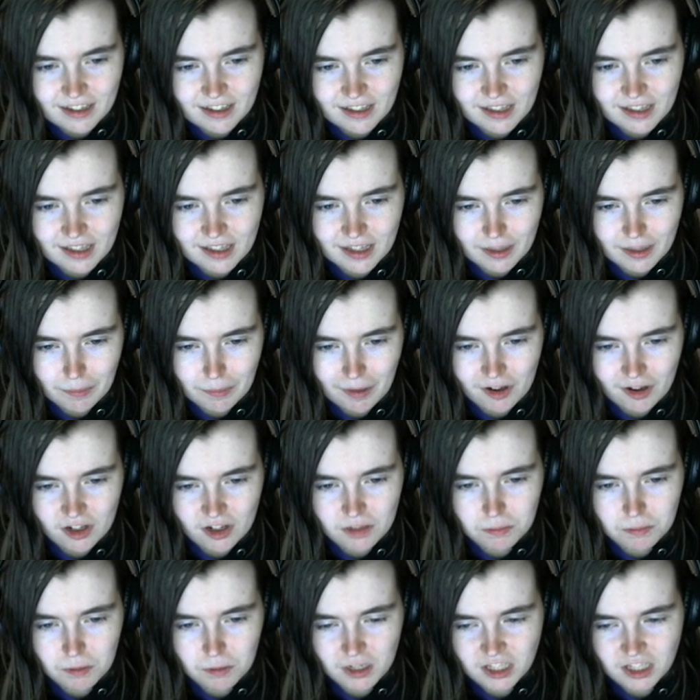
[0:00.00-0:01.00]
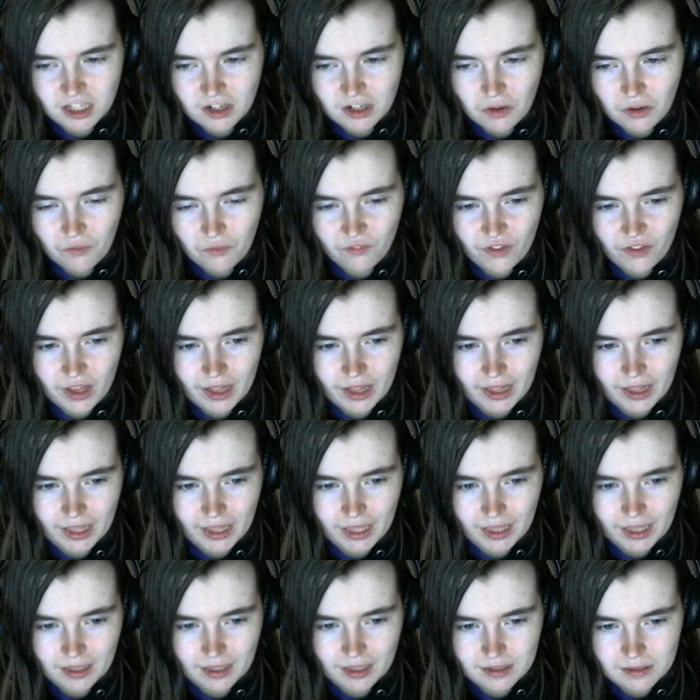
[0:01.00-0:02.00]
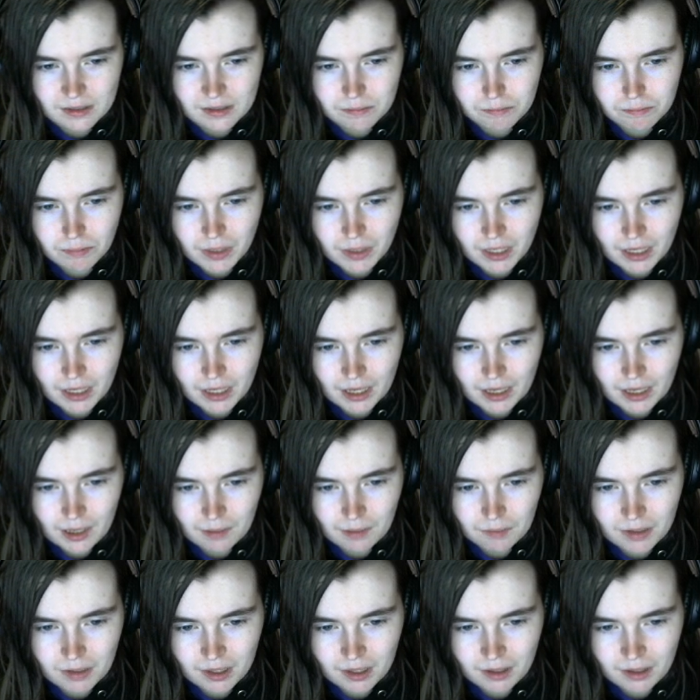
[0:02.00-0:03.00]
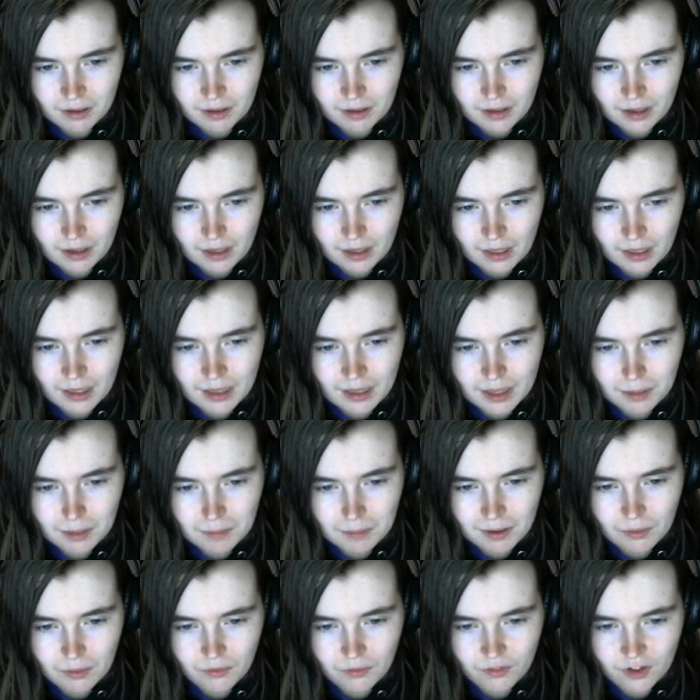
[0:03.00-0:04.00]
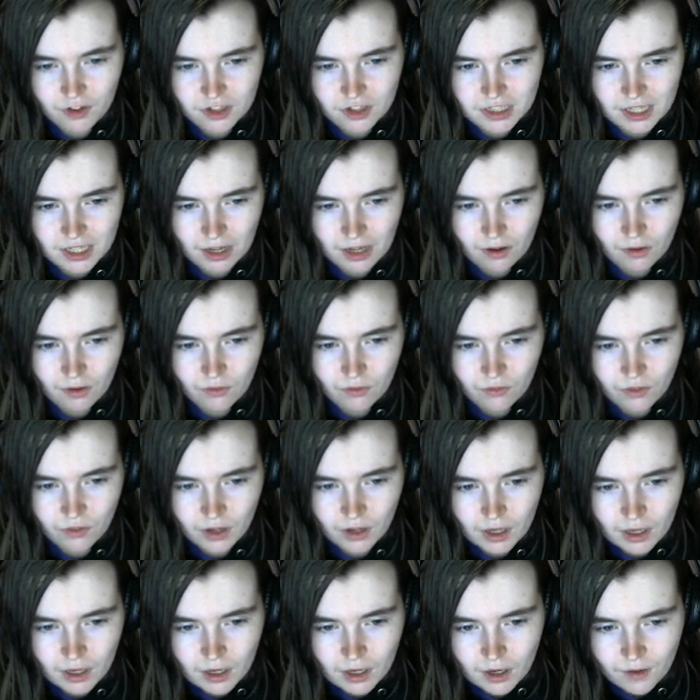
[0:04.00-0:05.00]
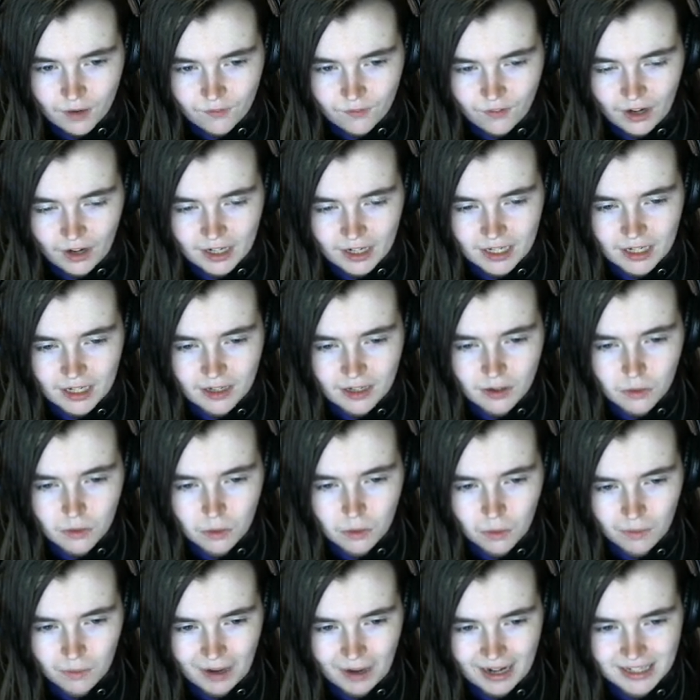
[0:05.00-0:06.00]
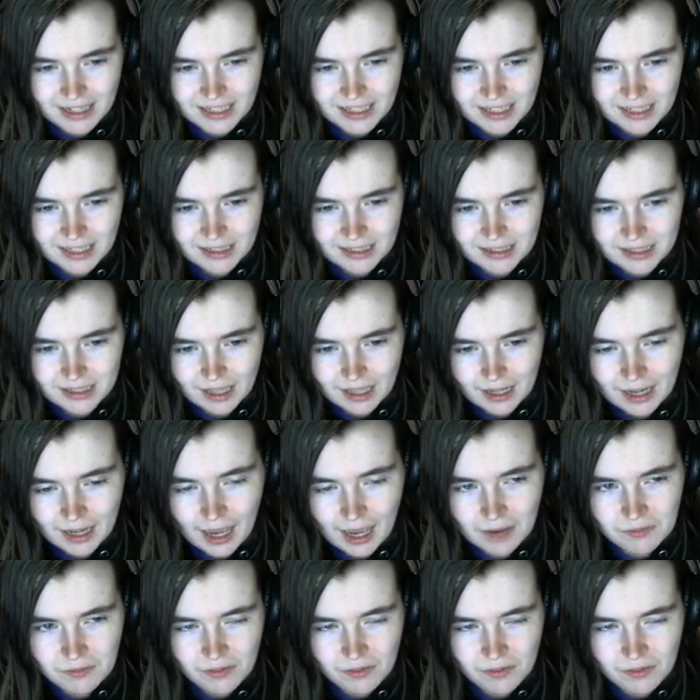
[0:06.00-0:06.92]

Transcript: It's about expressing your feelings, being intimate with yourself, finding new horizons, and having